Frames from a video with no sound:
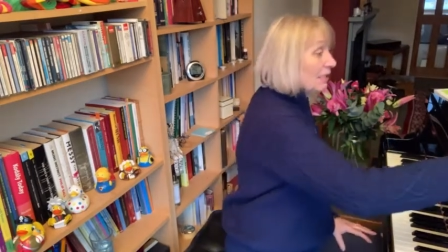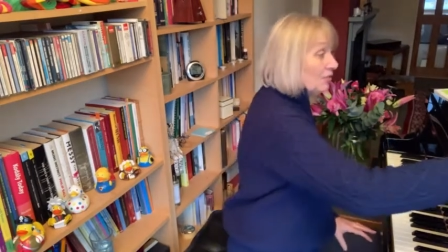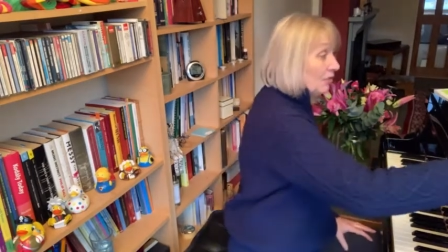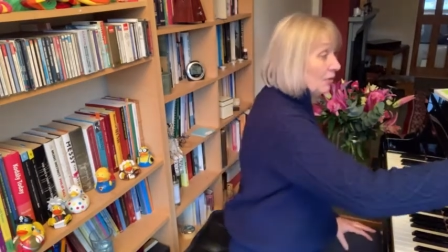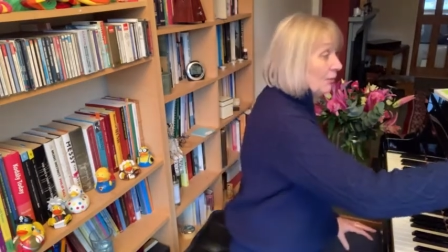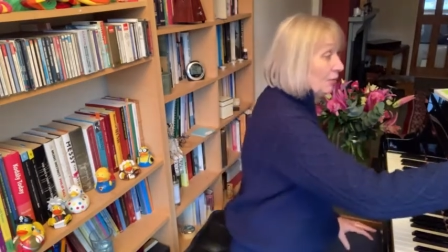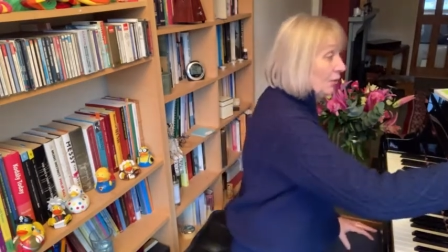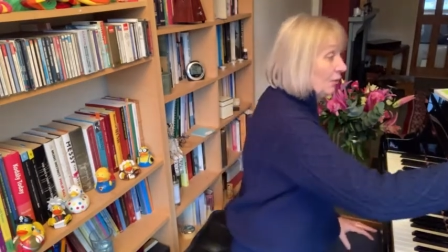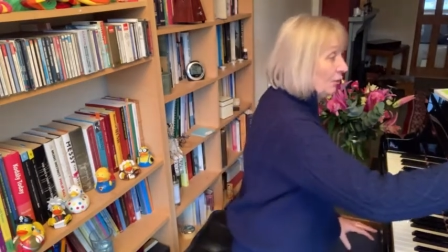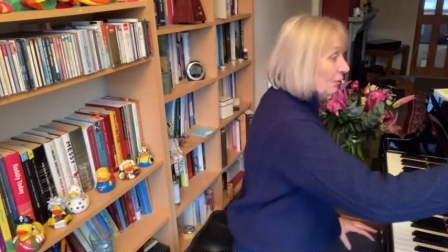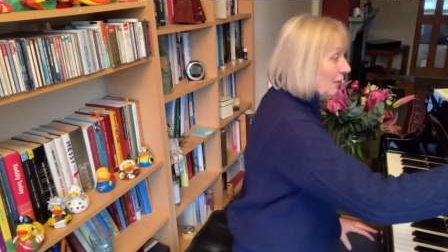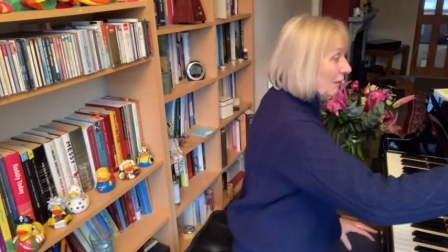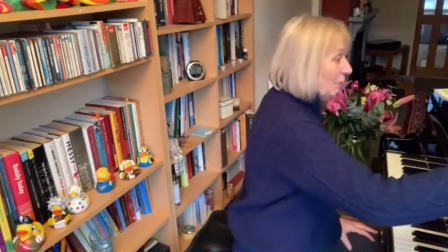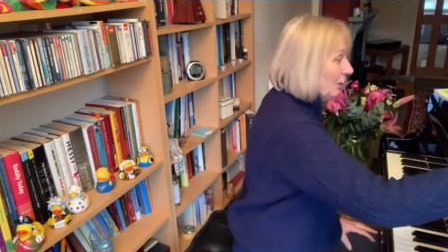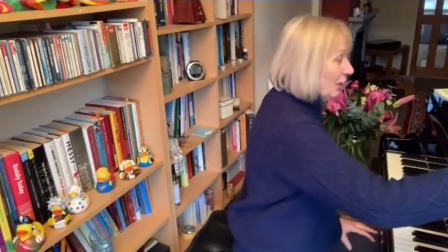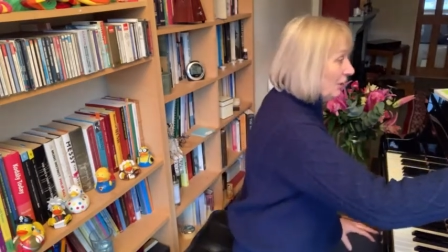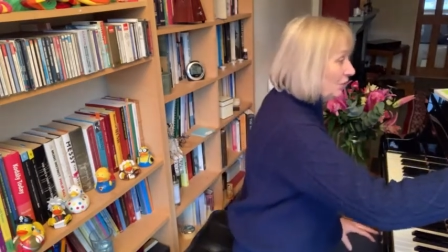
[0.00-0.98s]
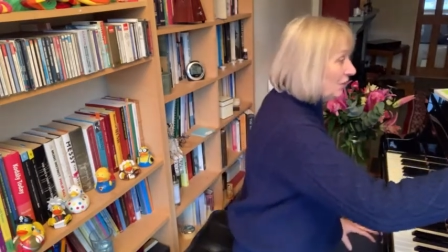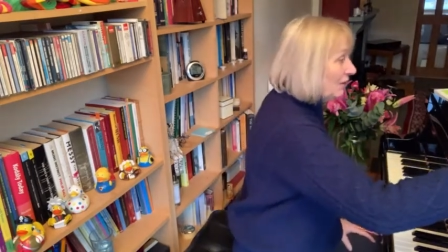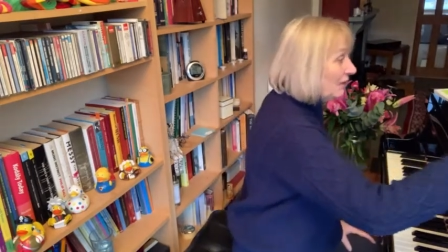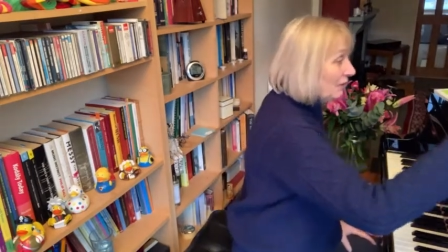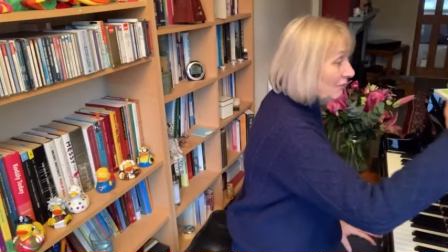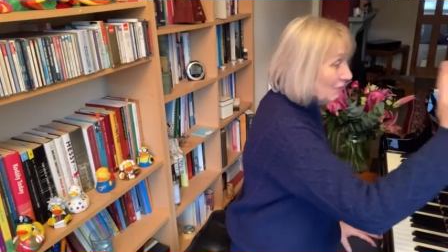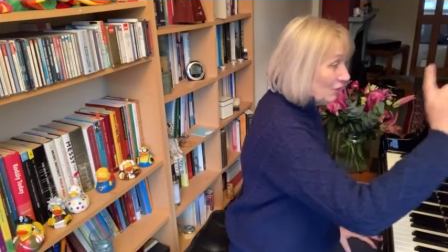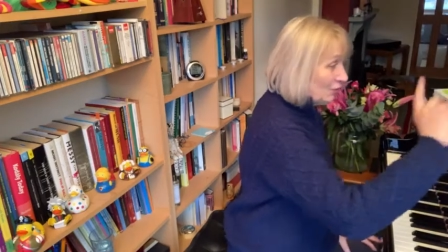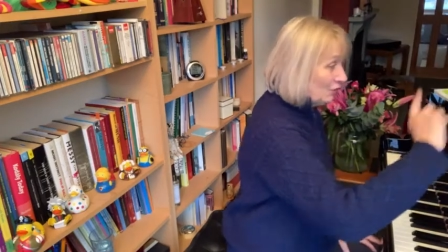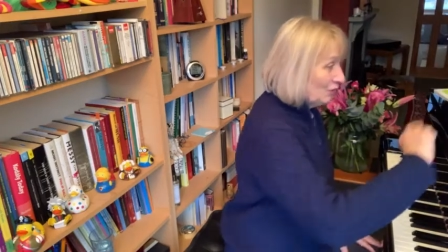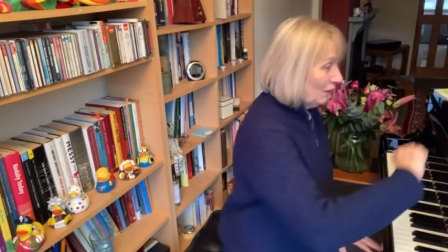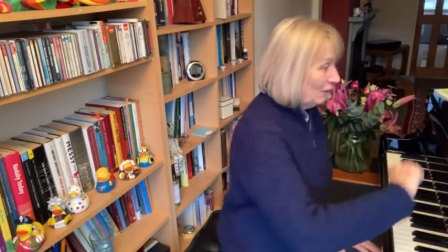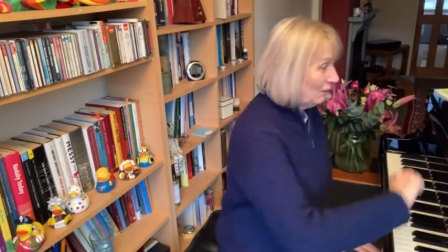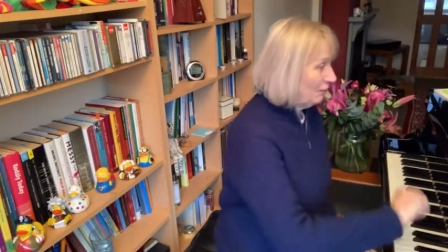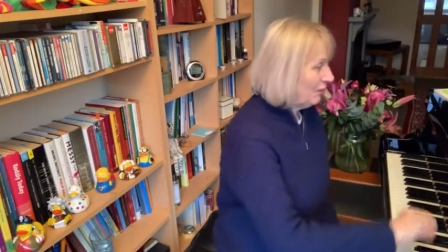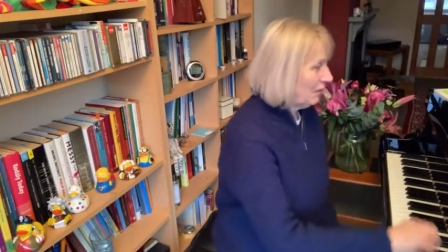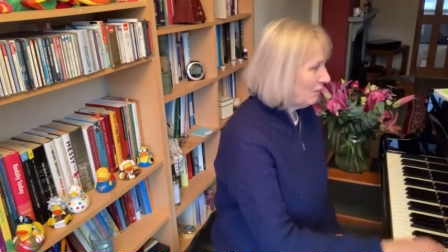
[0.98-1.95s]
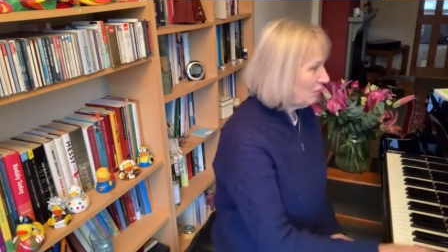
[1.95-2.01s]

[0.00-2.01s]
That's the first variation. There is another